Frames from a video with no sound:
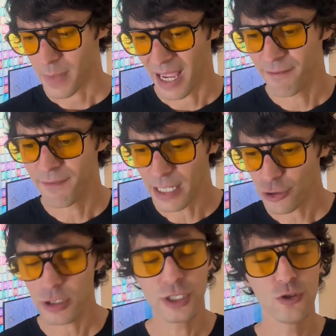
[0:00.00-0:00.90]

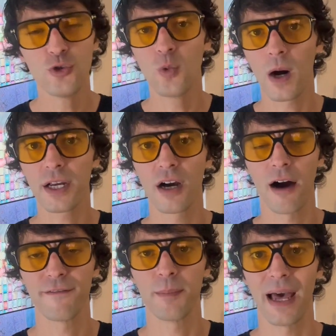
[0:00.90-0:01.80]
Eventually, you do want to
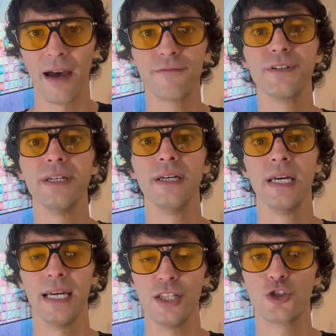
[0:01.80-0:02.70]
cough up every
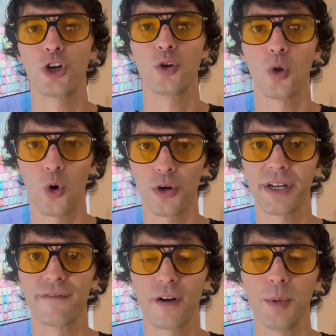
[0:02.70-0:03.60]
internal
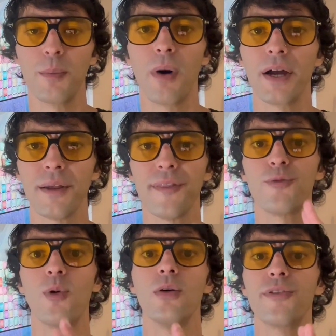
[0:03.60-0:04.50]
organ from your body
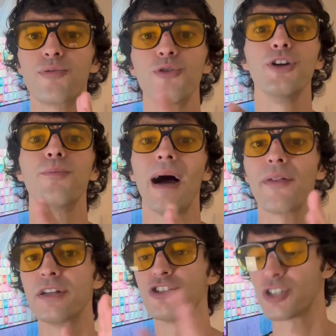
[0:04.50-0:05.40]
through through your mouth
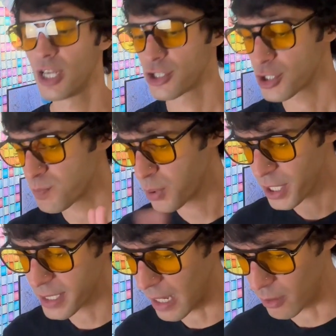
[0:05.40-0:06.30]
and just just put
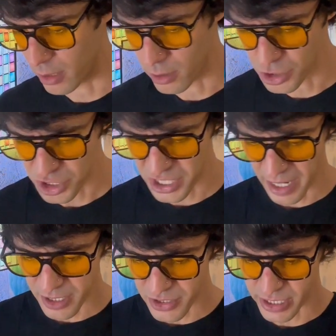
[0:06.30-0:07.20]
it down there. Just set
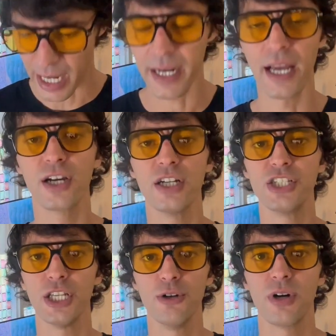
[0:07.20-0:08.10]
it aside and
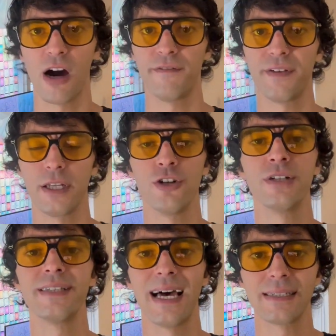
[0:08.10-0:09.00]
continue coughing. Your
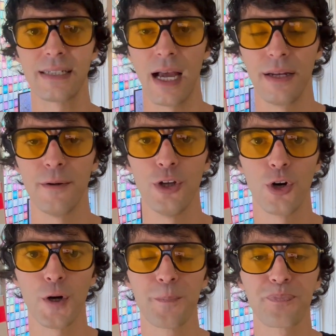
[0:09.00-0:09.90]
intestine,
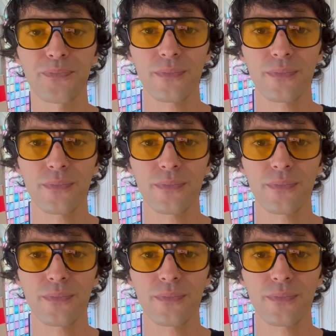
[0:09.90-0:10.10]
your